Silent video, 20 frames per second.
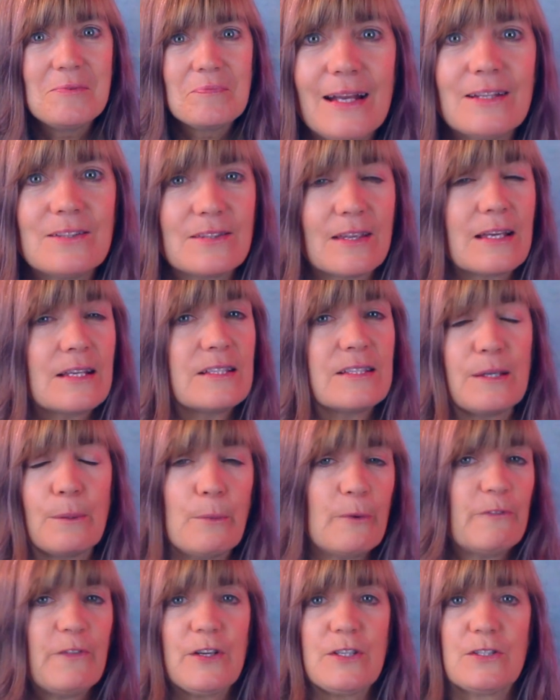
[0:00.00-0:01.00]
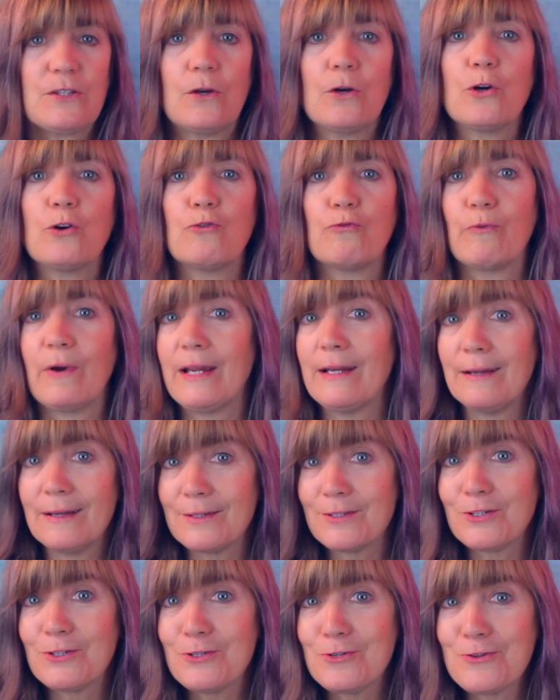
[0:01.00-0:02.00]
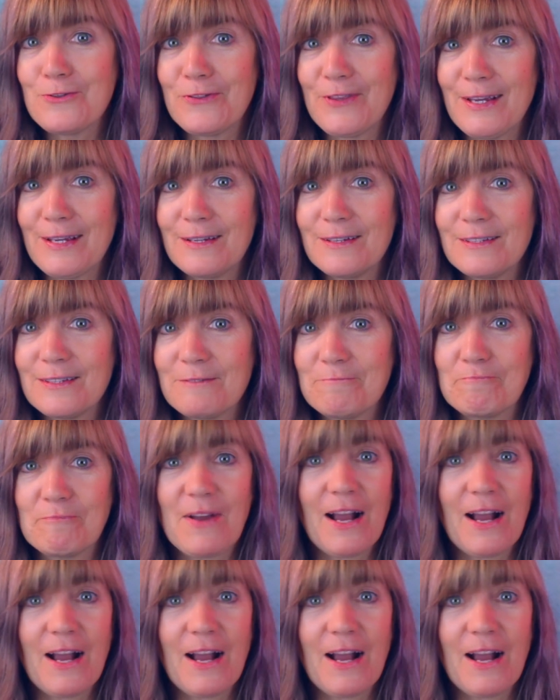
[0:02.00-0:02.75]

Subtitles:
It's like some of us are great at certain things.